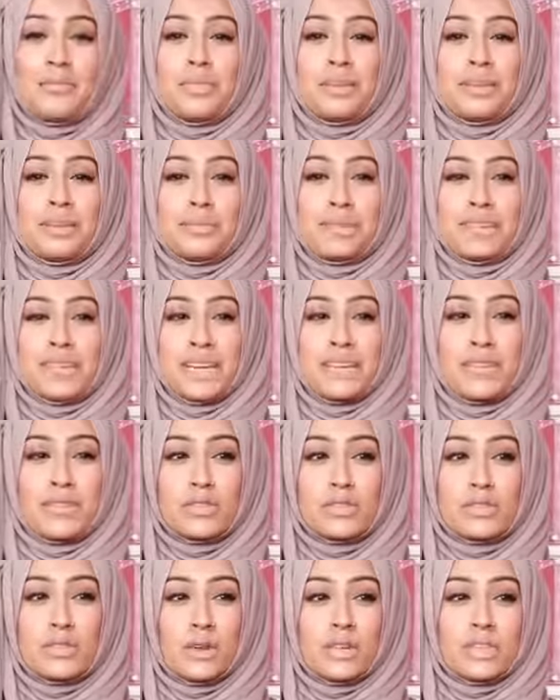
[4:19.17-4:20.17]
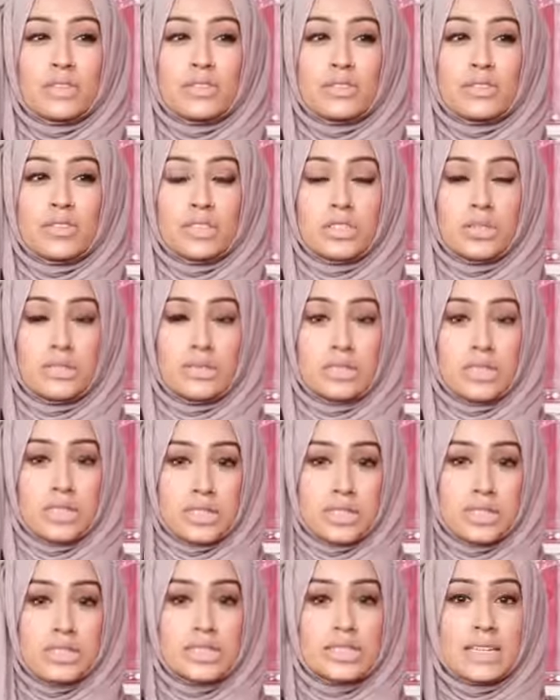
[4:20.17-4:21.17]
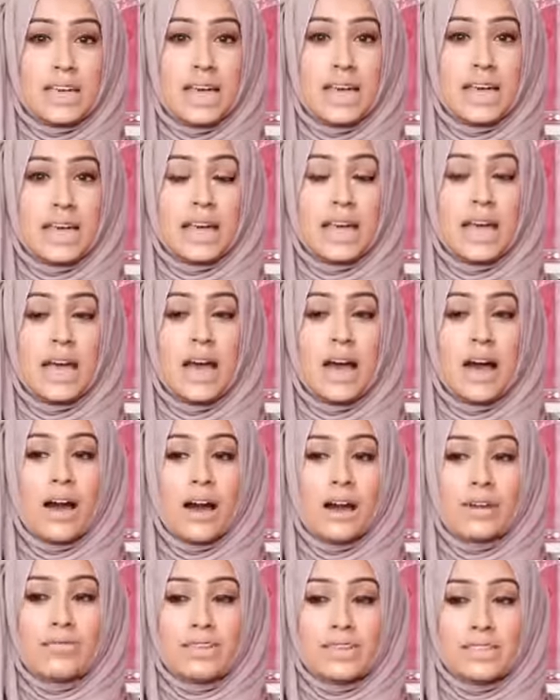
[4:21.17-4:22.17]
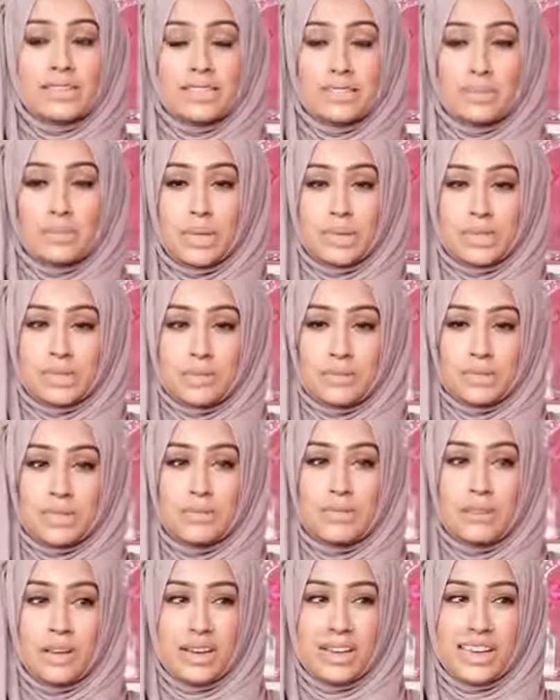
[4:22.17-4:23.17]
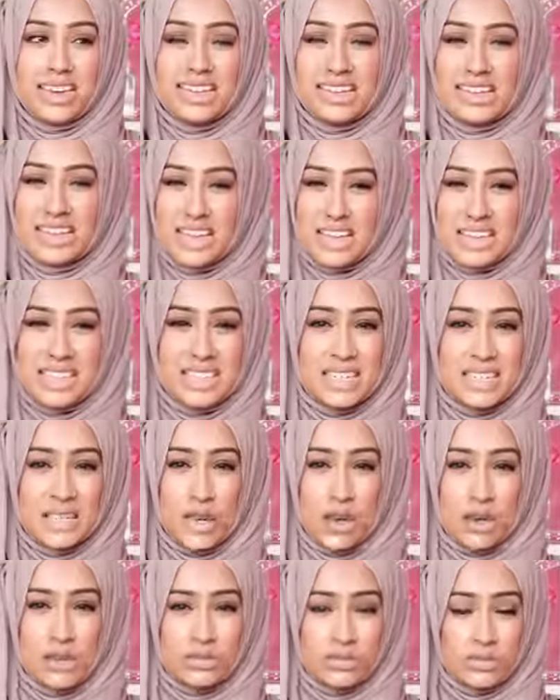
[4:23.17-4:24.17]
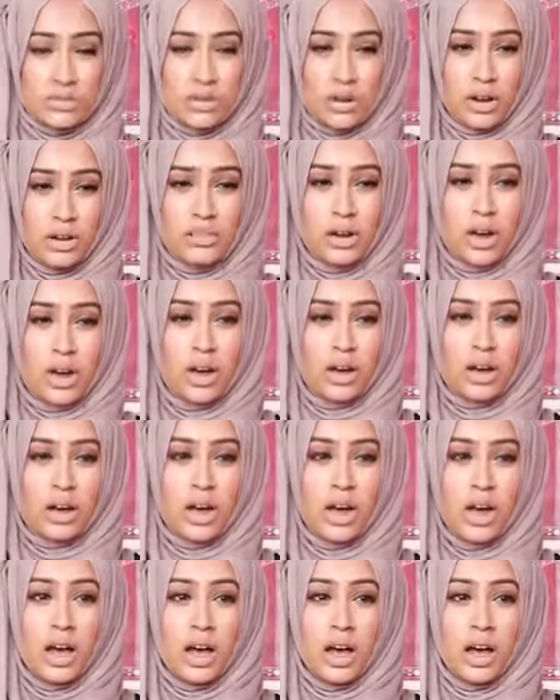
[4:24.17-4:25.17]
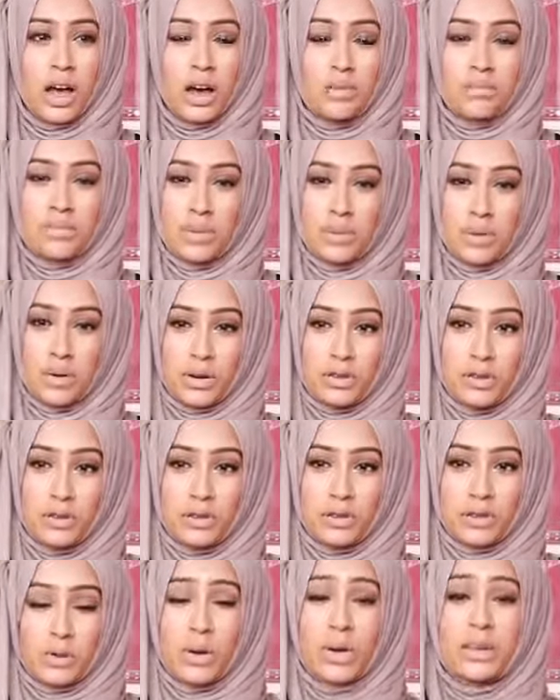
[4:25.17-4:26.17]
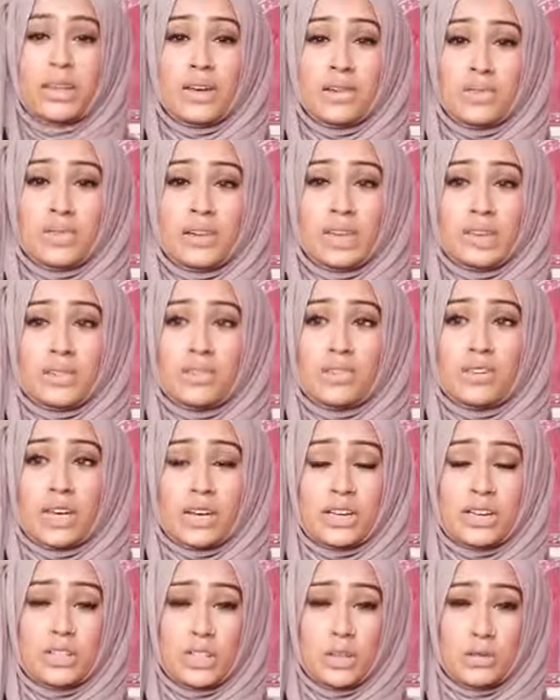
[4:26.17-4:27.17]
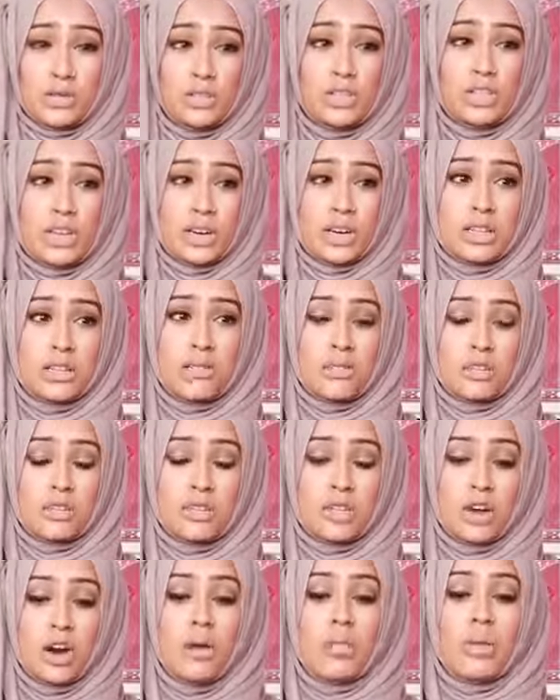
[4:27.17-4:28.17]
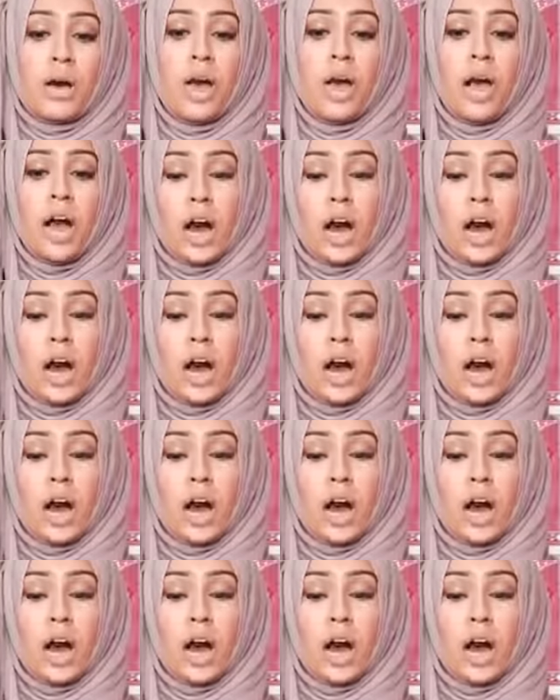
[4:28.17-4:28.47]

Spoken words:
But the material is quite stretchy, so it does stick. I recently picked up some like duster coats from Primark. They're both long as well, and they're really great because you can chuck them on top.